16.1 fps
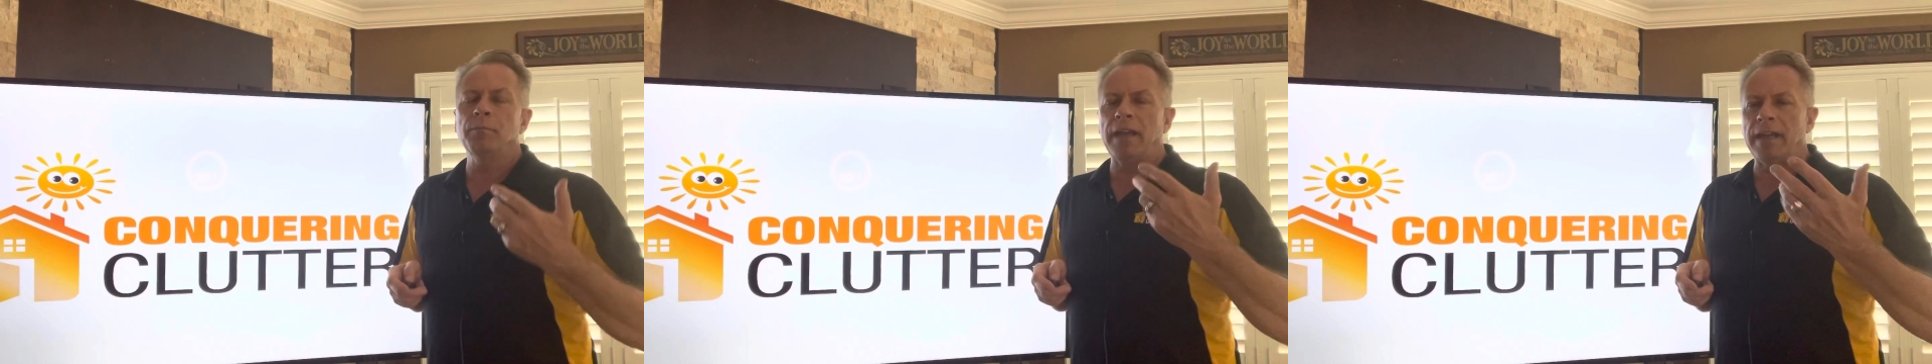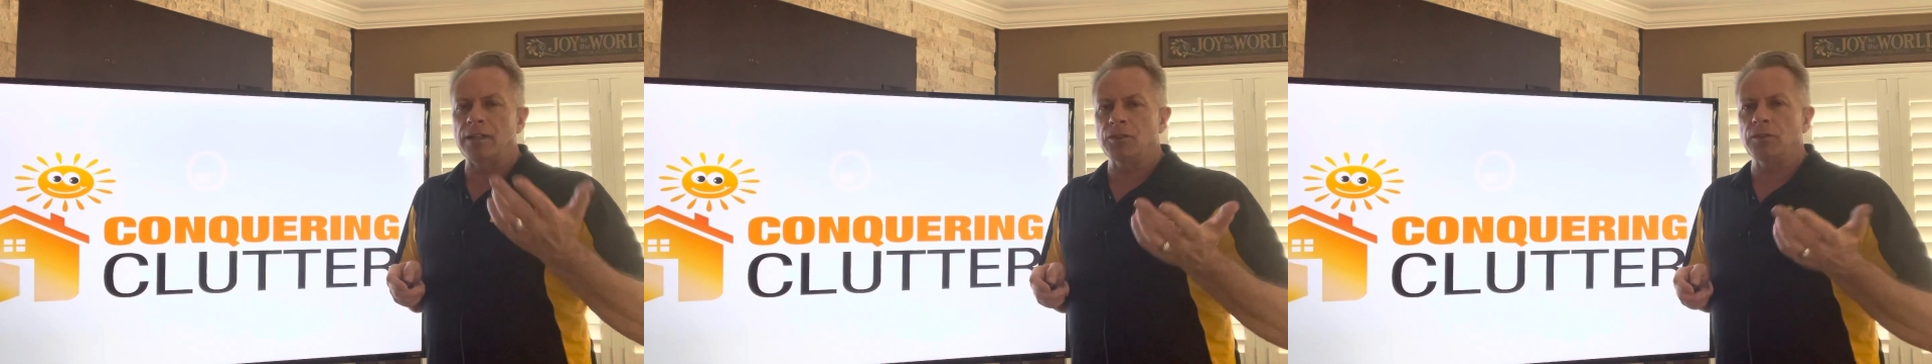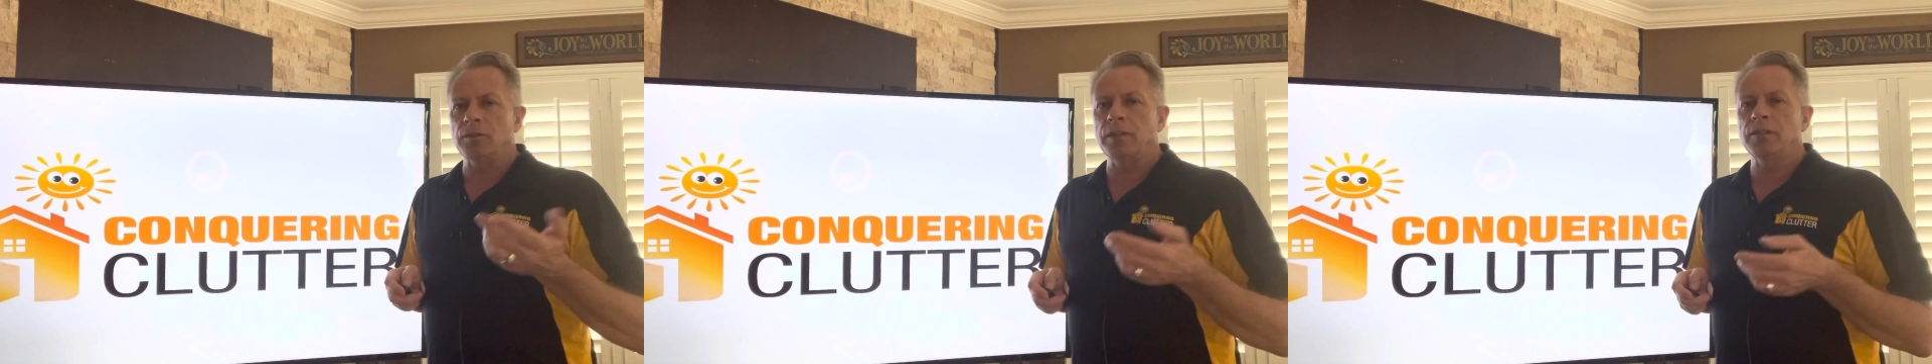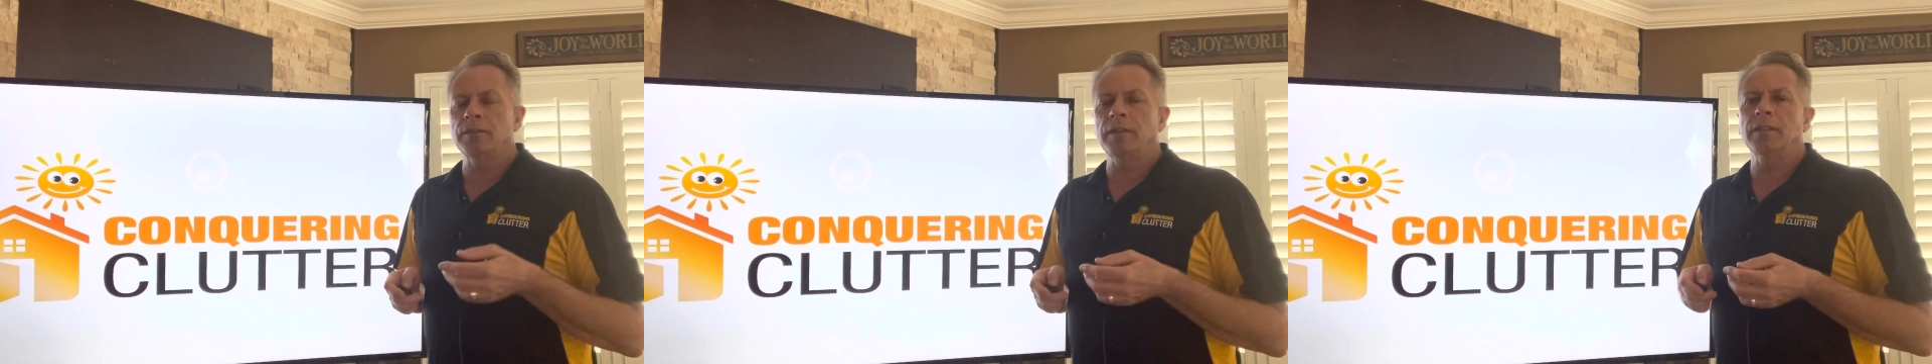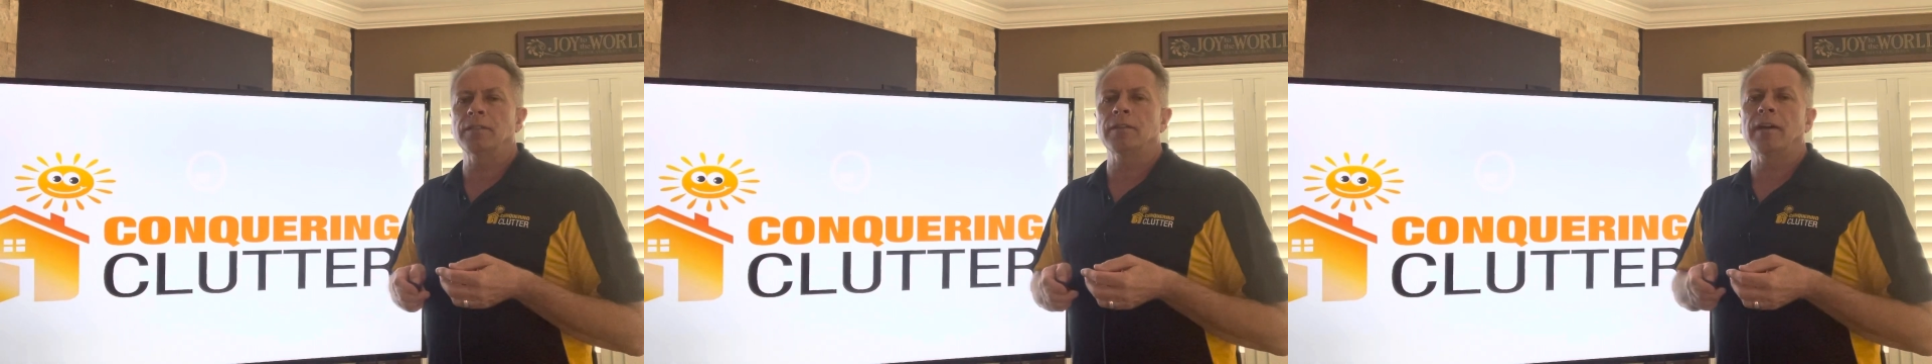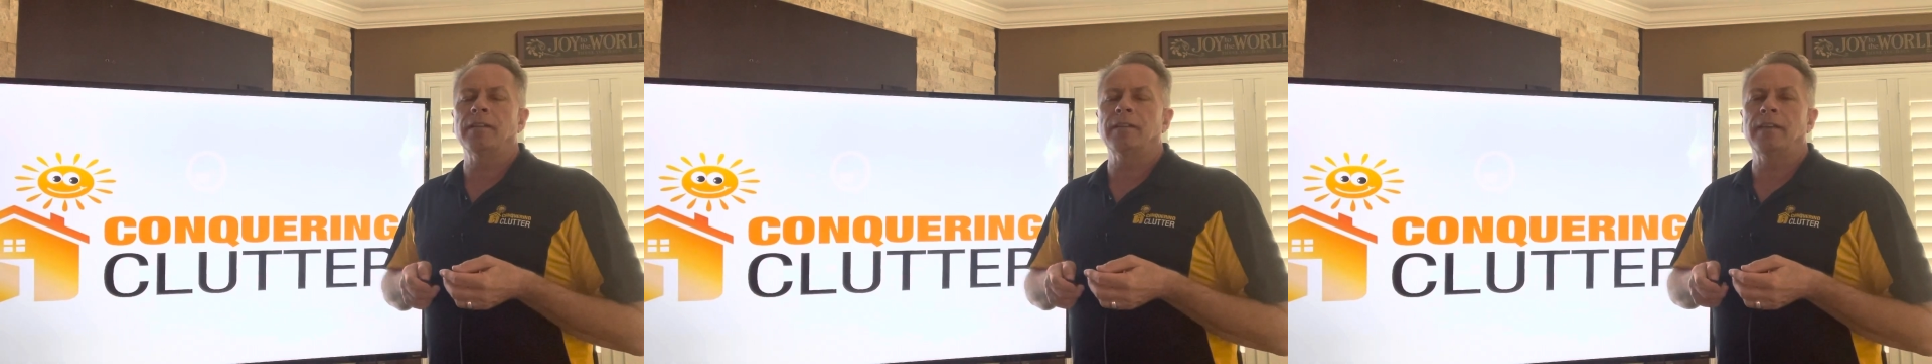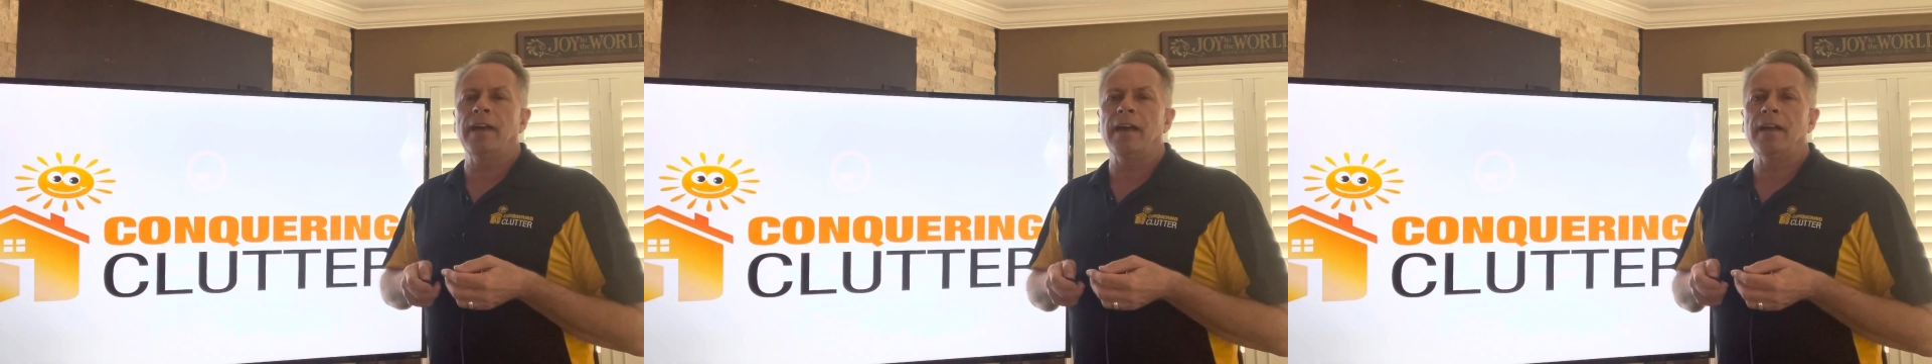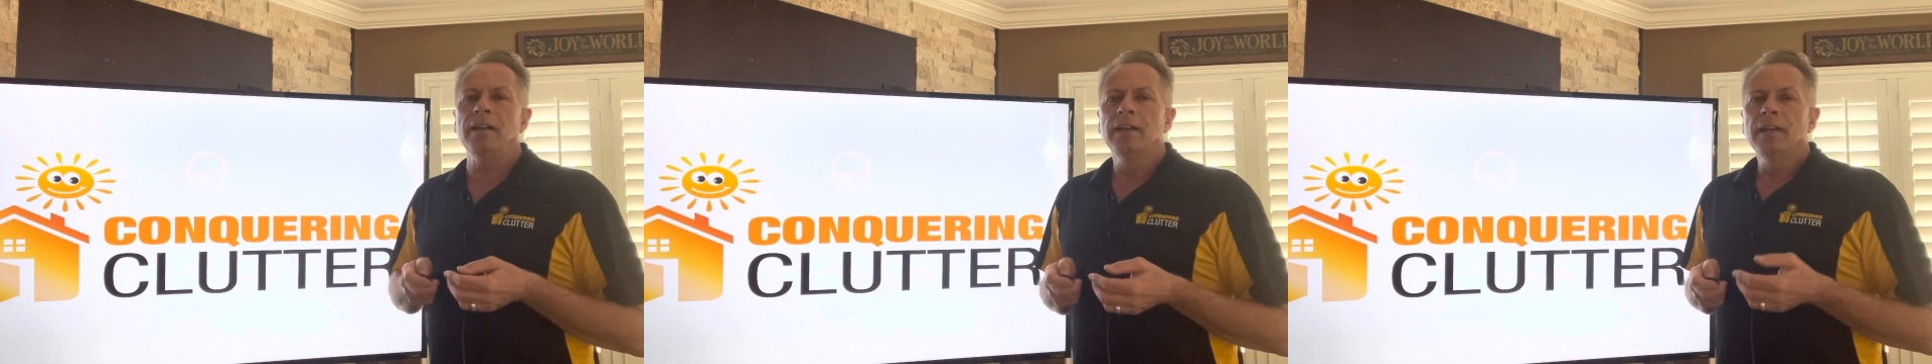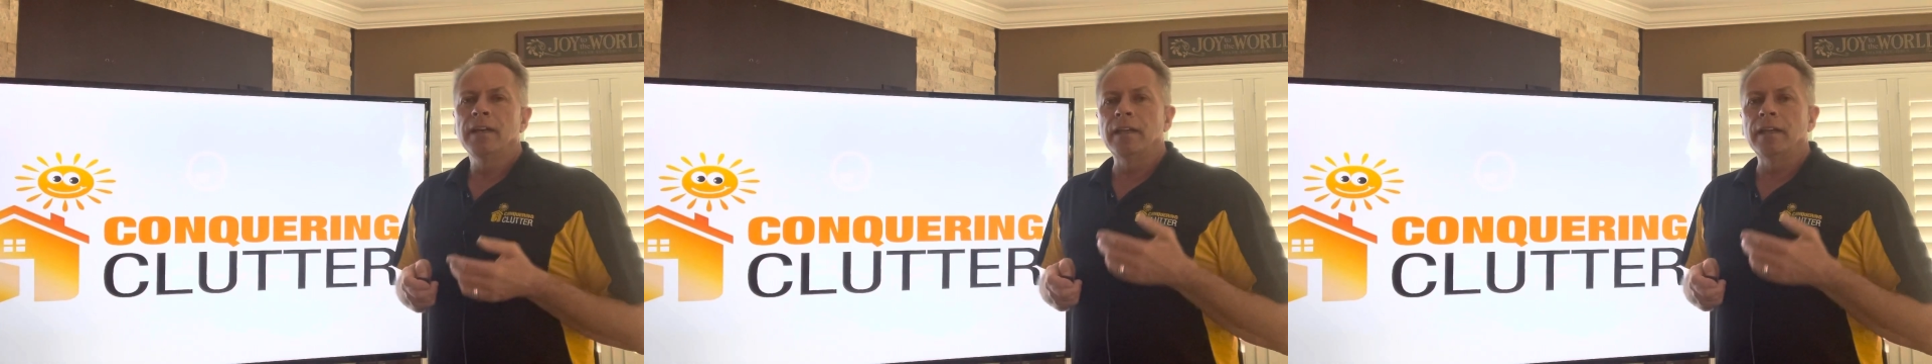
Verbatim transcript: pantries, things like that,